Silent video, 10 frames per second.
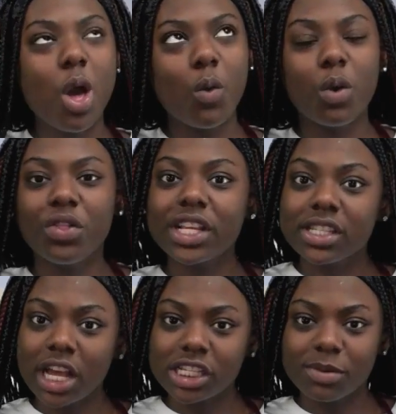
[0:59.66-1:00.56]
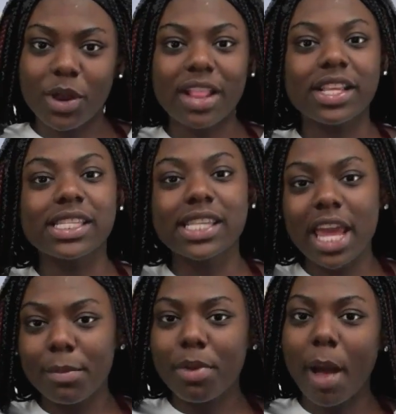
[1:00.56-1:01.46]
Well, this customer had the
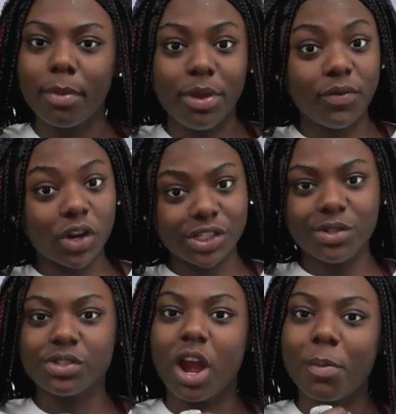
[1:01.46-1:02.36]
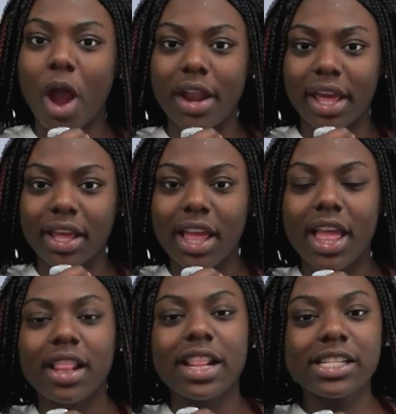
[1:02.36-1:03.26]
same problem before she used our product.
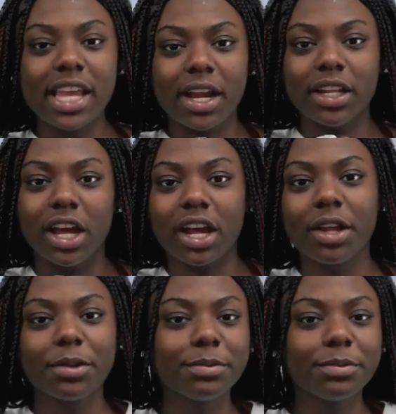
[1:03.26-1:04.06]
Let's take a look.